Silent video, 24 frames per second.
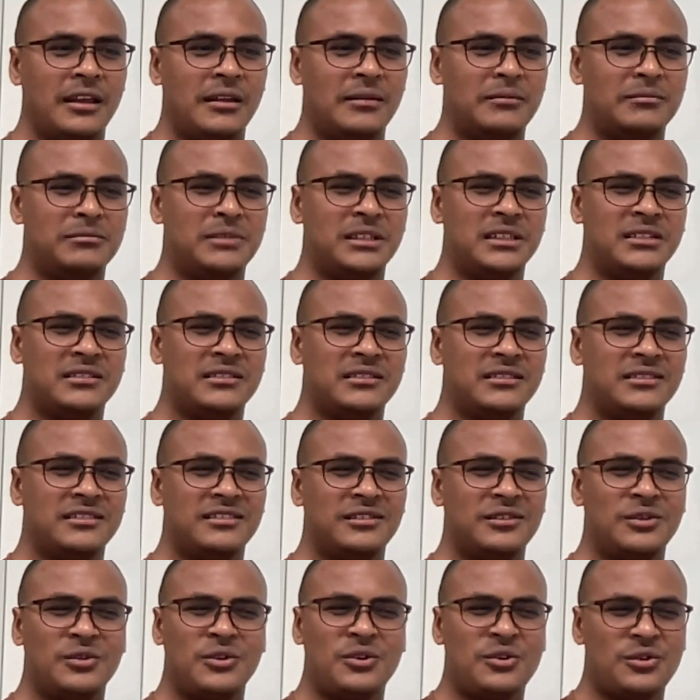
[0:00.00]
But
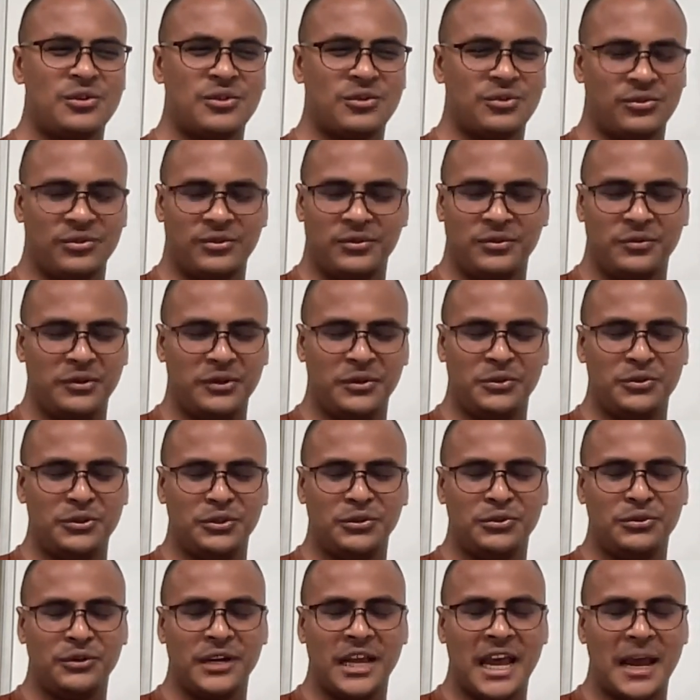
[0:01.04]
no, you
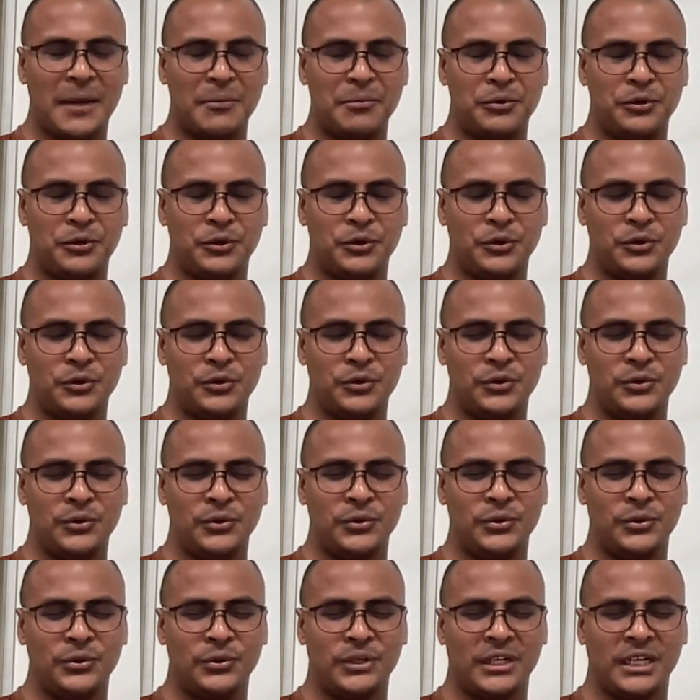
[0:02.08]
don't have
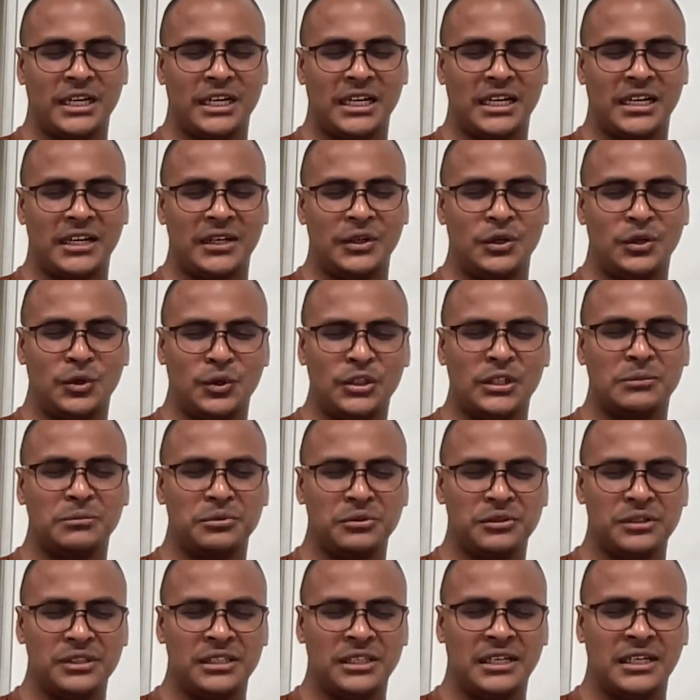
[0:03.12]
to know the
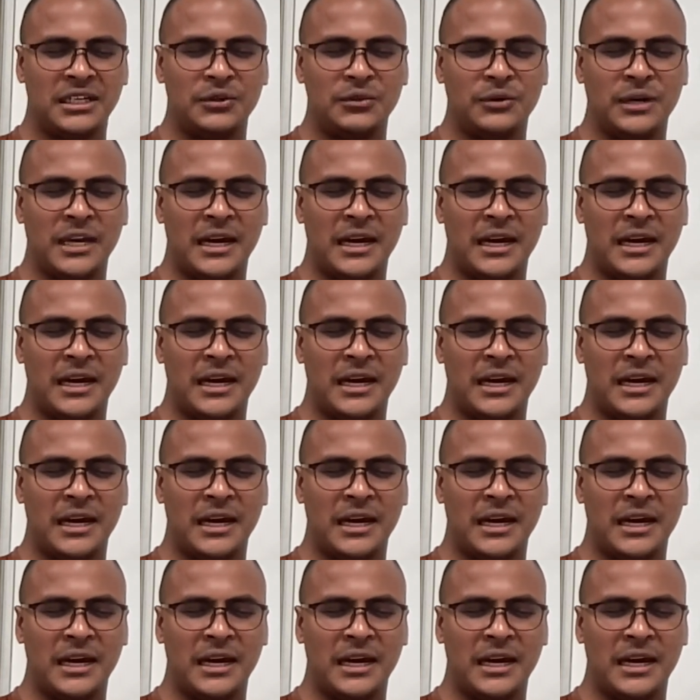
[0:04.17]
Buddha.